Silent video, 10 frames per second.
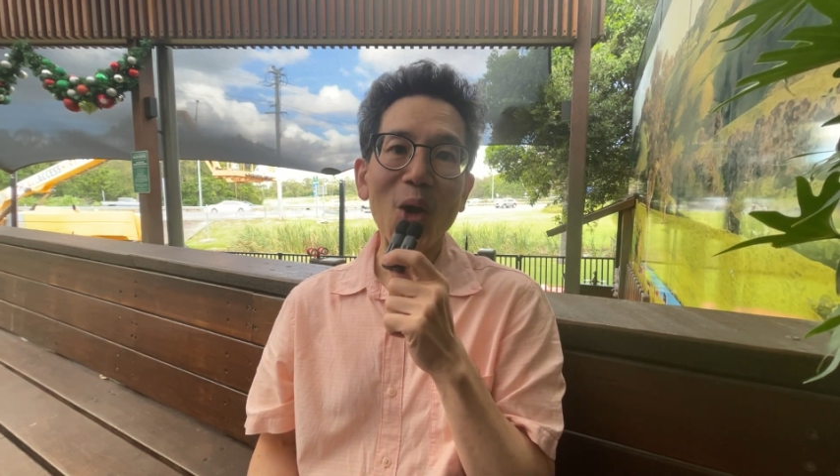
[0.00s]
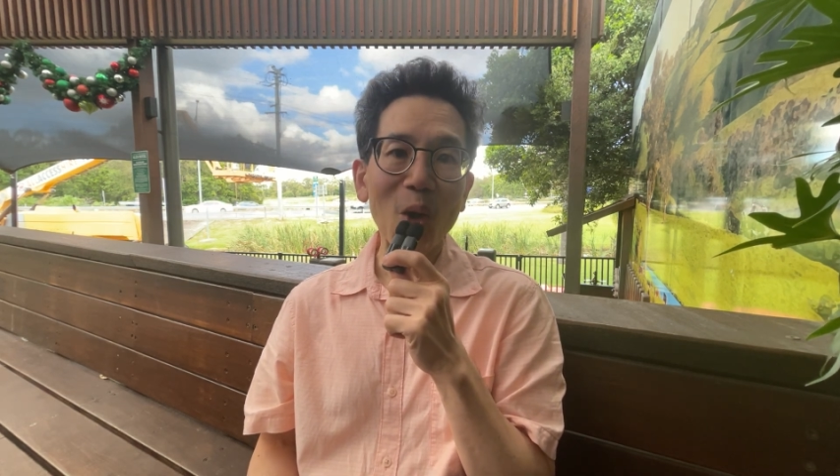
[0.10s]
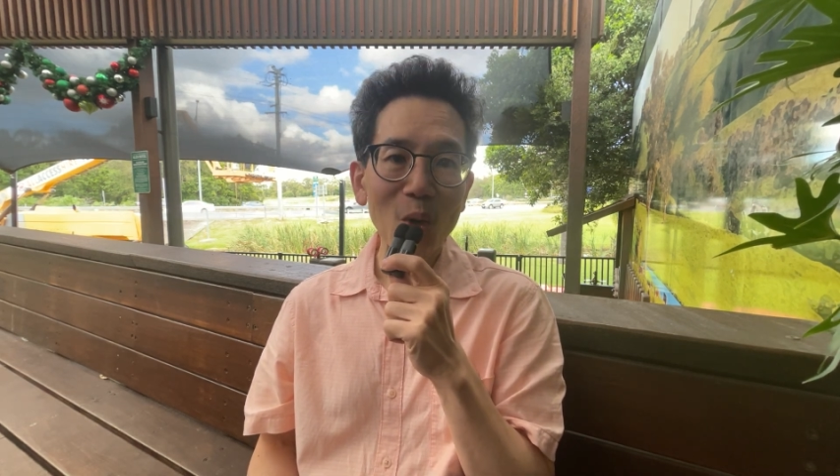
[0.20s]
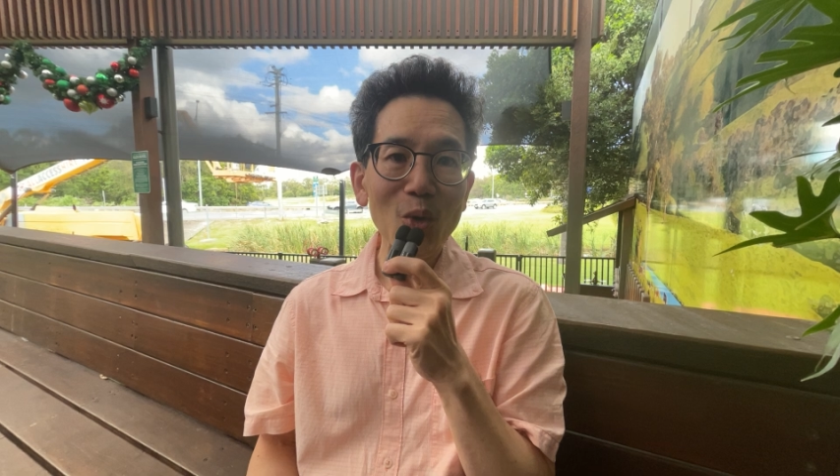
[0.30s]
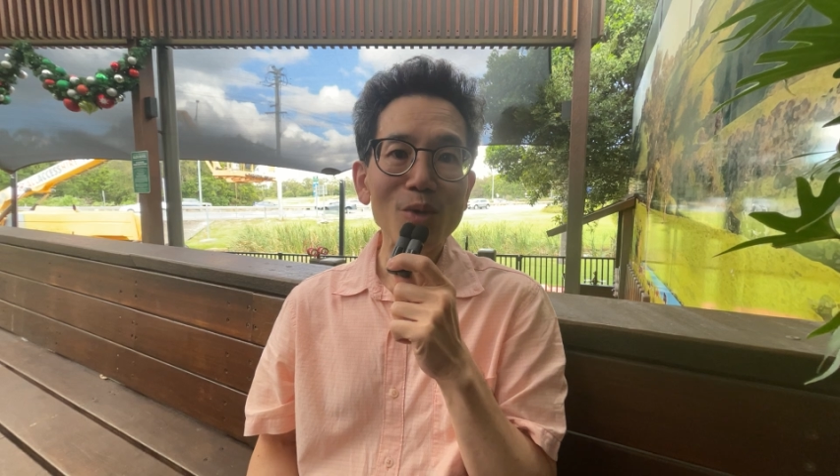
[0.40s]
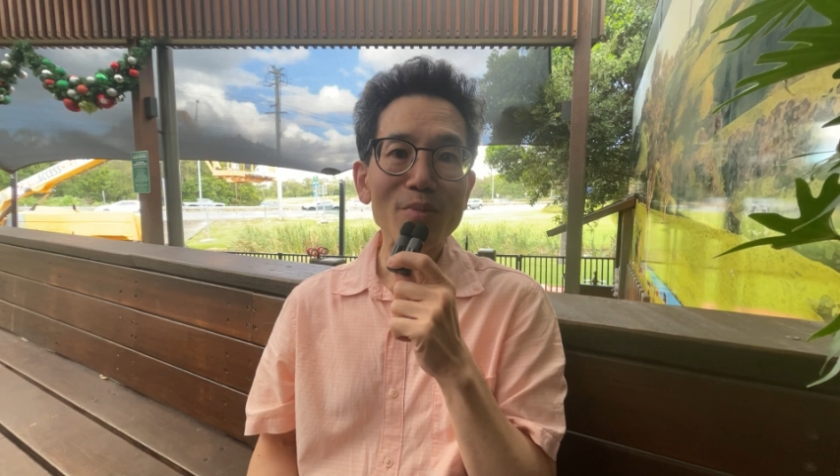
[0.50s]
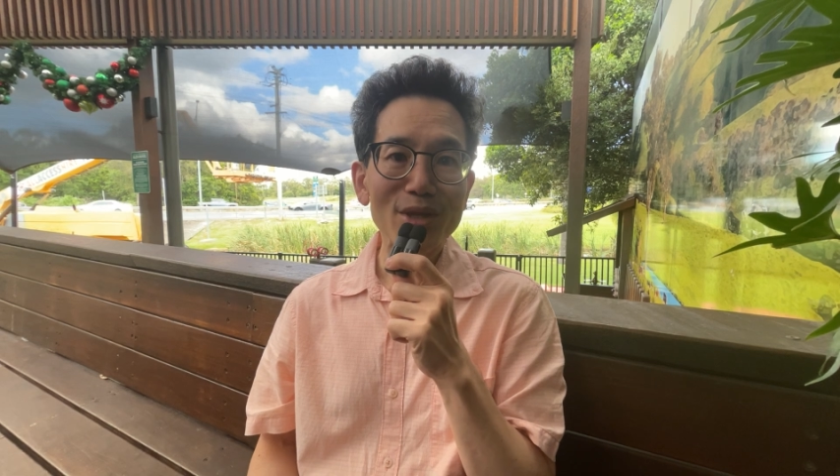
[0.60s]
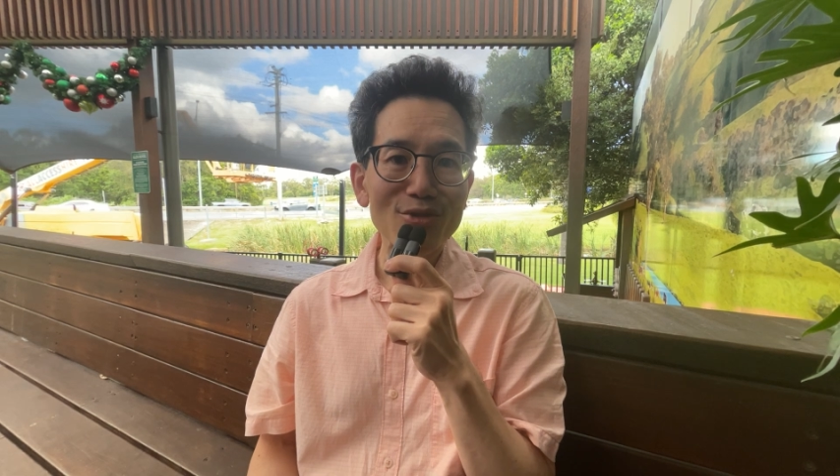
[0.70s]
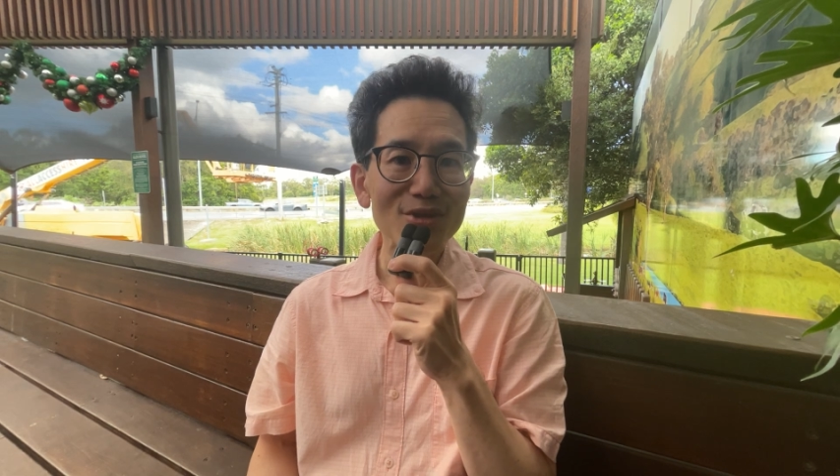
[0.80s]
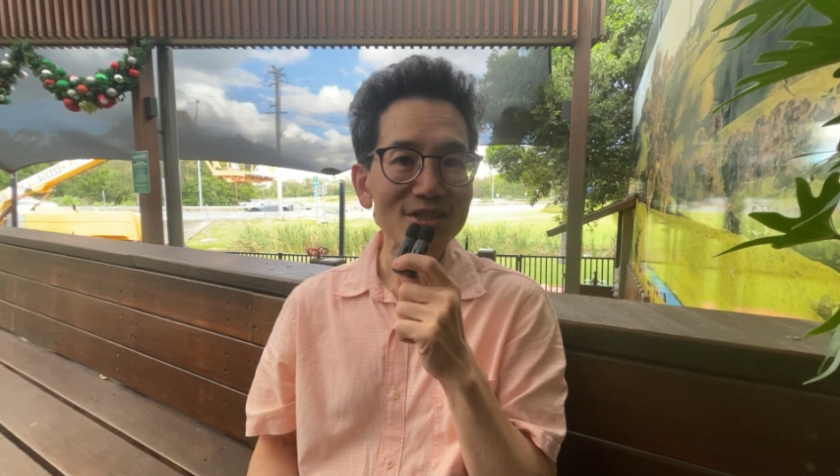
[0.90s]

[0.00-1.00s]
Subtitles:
All mineral